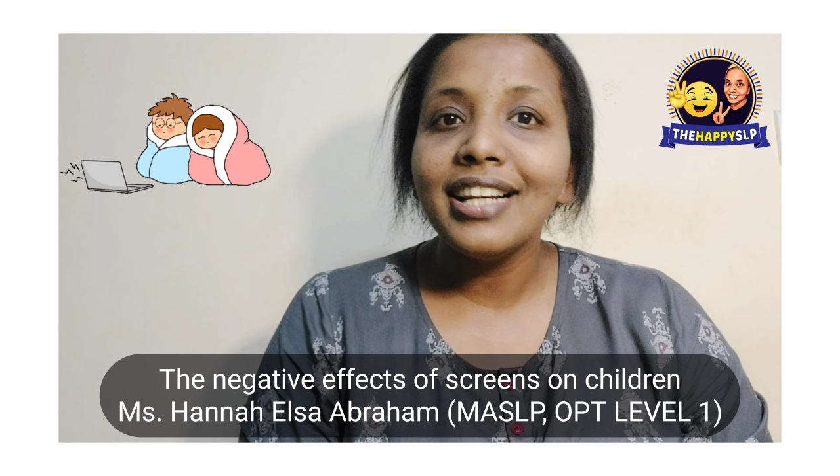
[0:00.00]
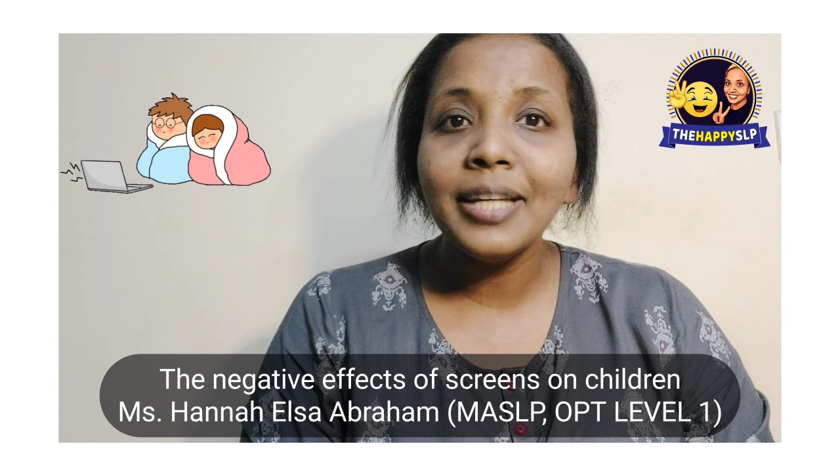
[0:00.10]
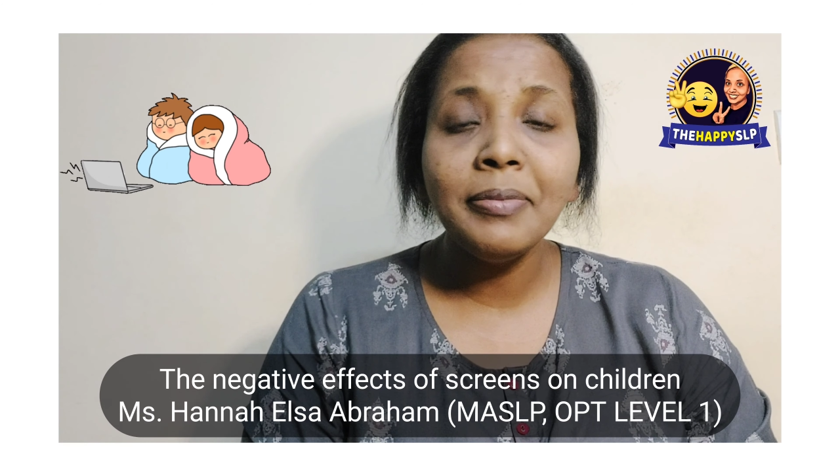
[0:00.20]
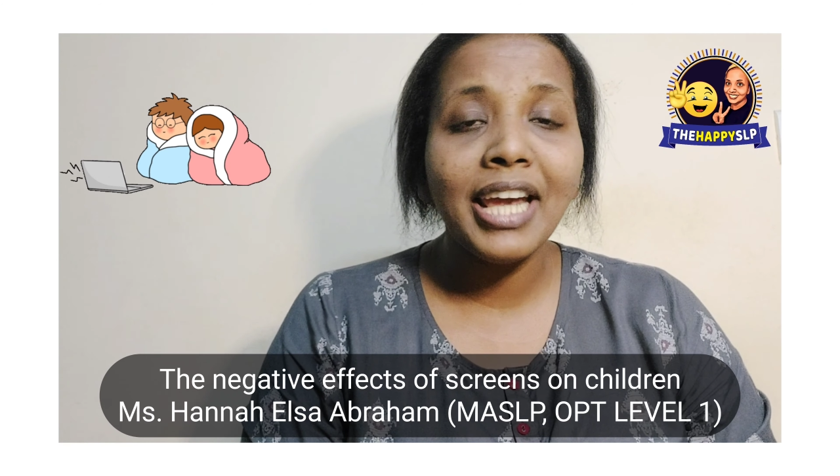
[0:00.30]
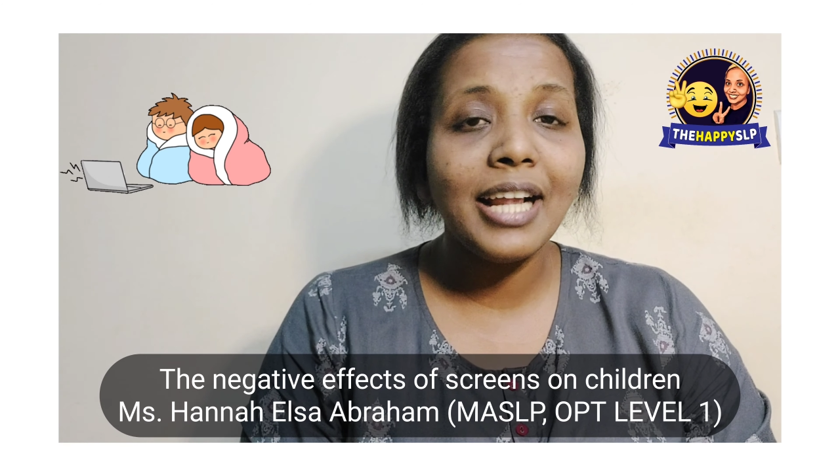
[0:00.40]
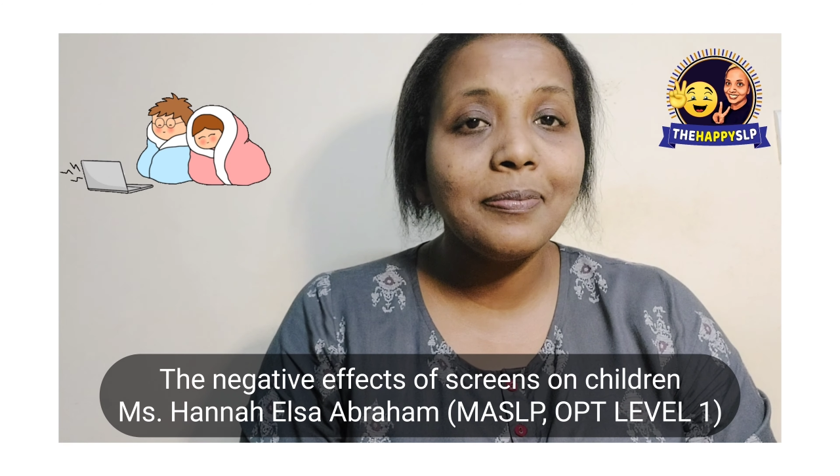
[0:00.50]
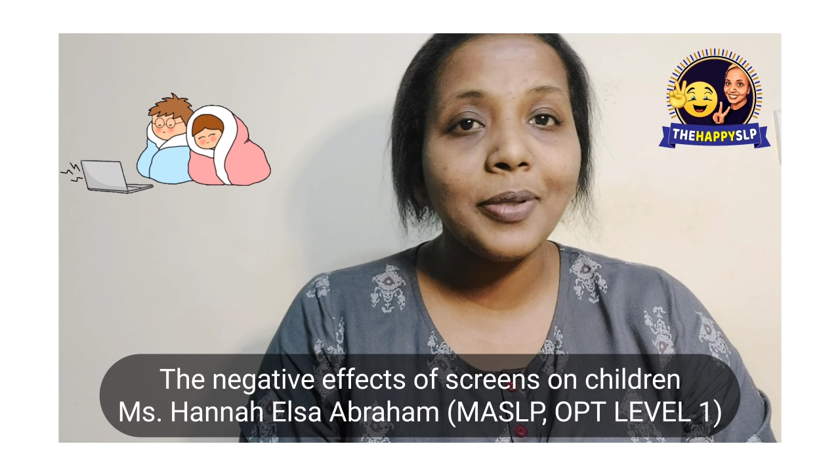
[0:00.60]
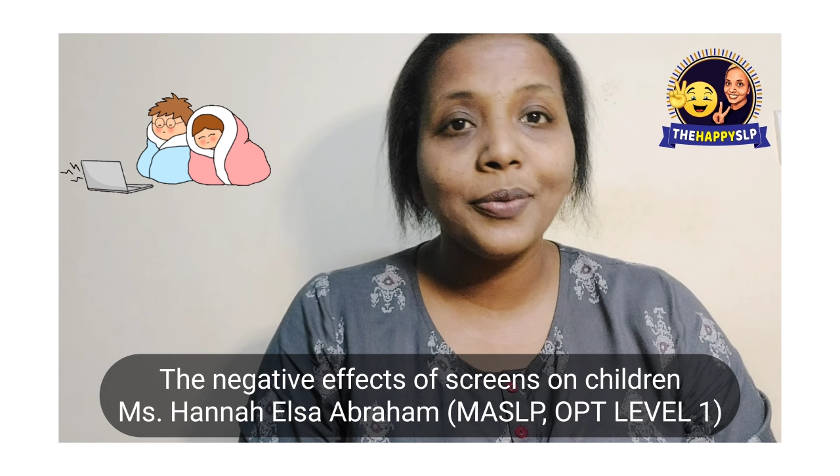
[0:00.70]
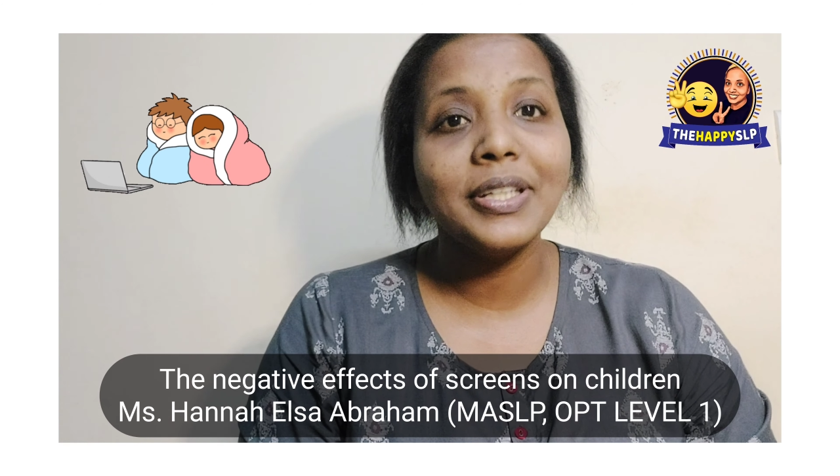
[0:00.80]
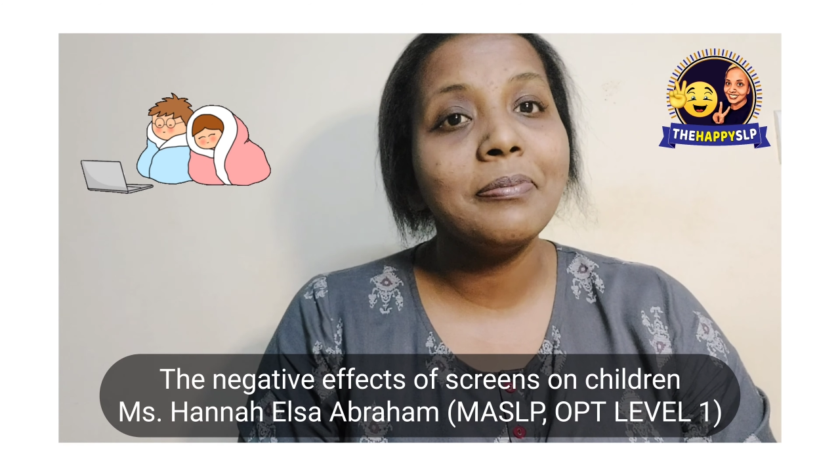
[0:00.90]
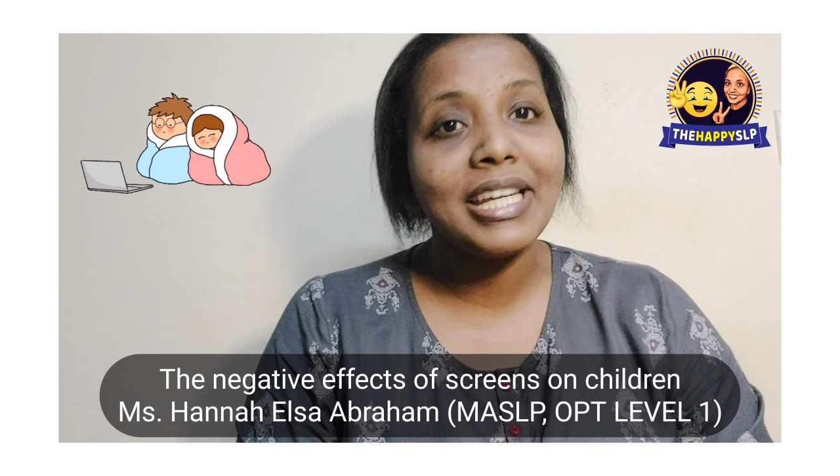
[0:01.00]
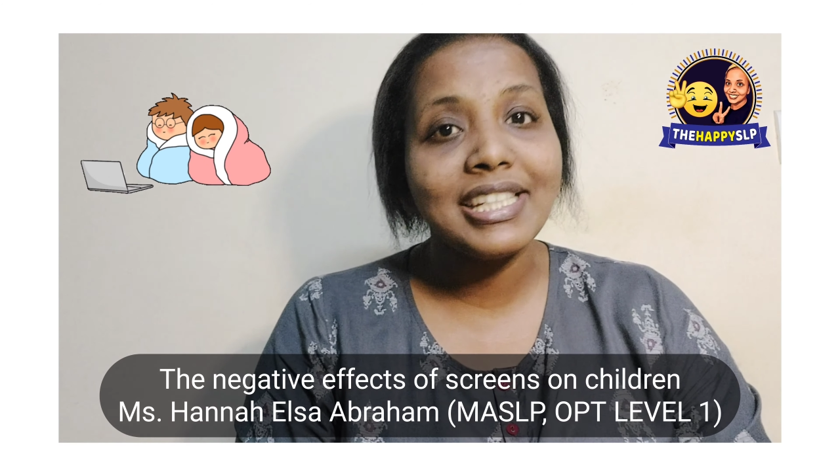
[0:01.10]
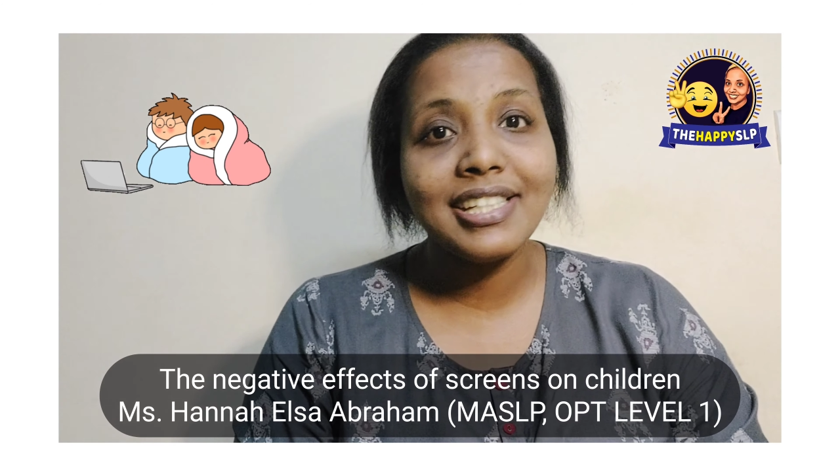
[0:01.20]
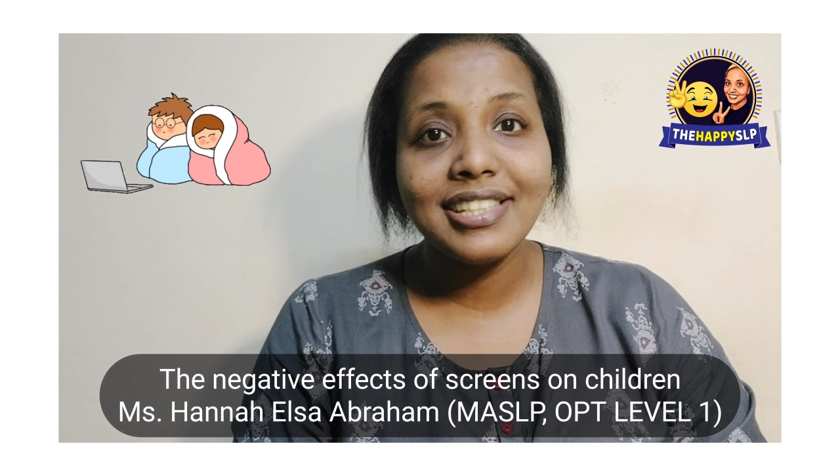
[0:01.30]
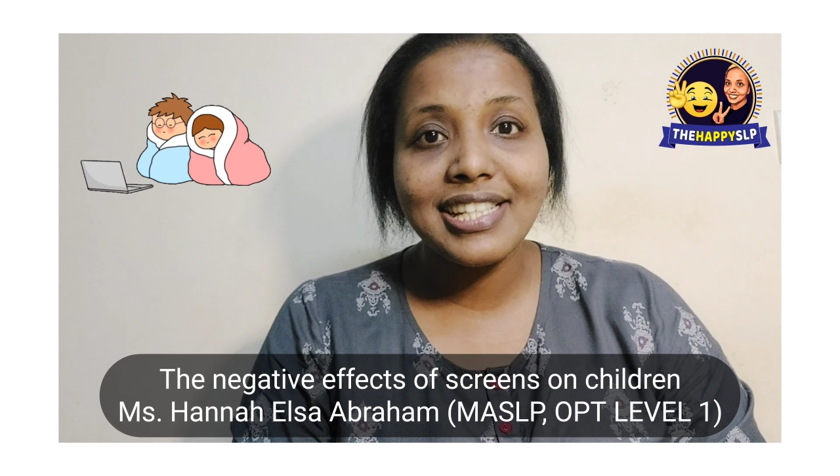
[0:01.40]
Let me help you in
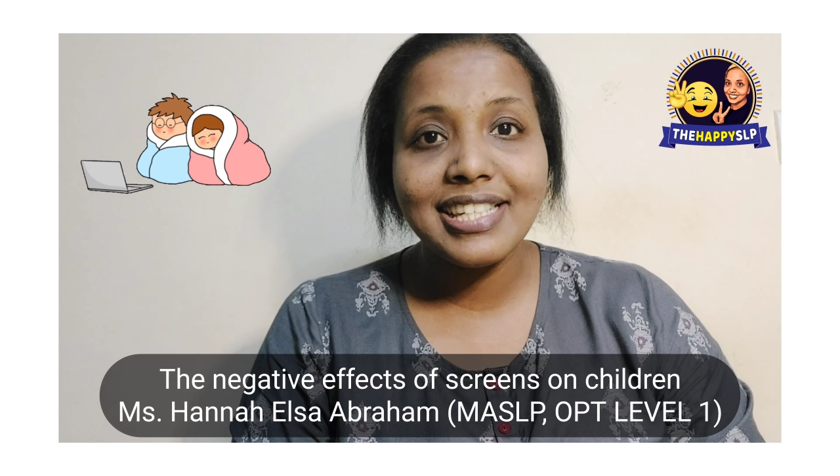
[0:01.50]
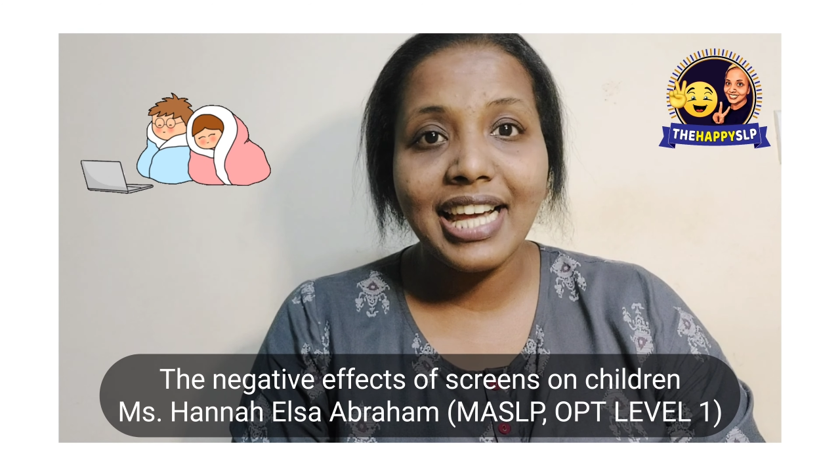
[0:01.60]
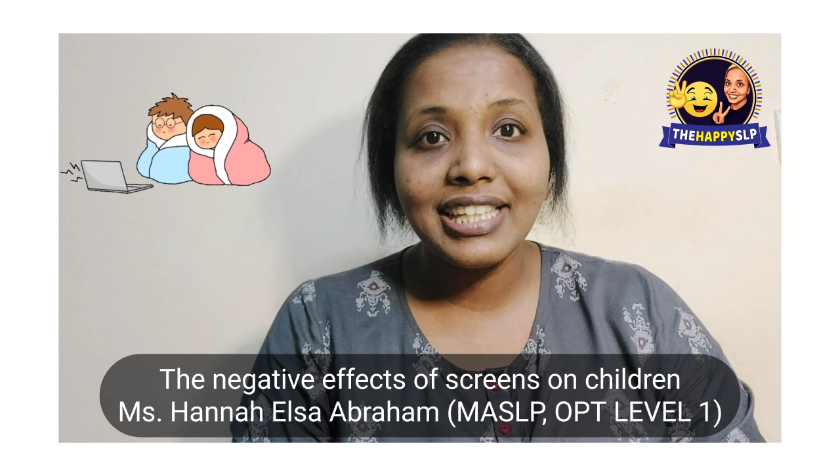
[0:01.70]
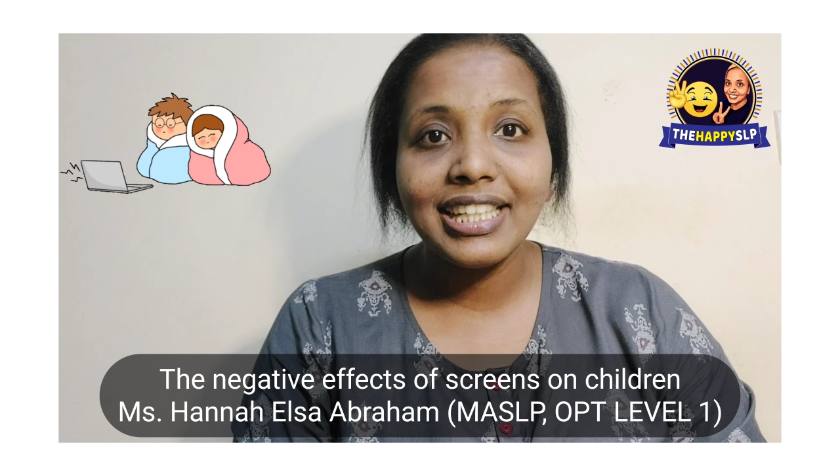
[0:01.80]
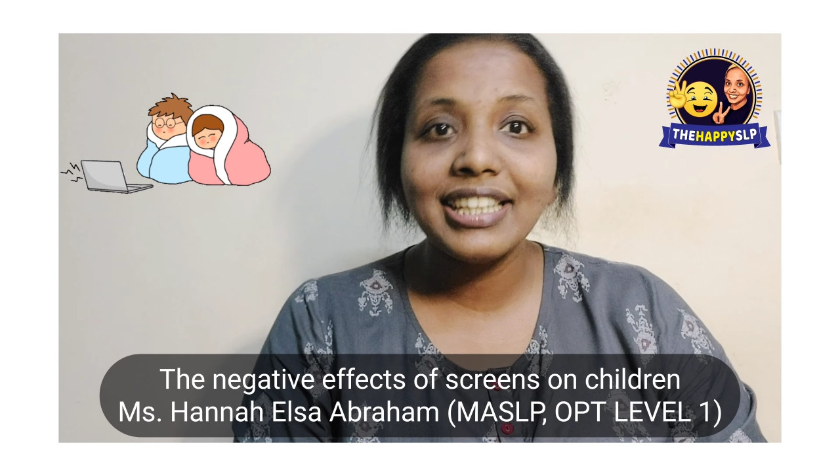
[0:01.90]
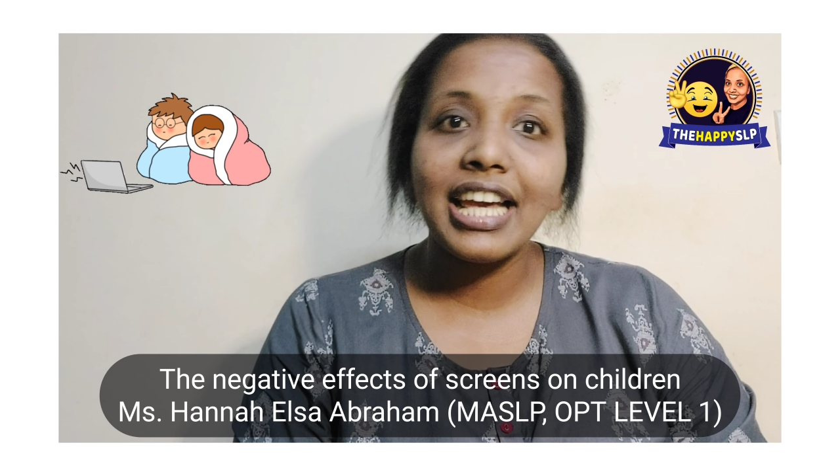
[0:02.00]
better understanding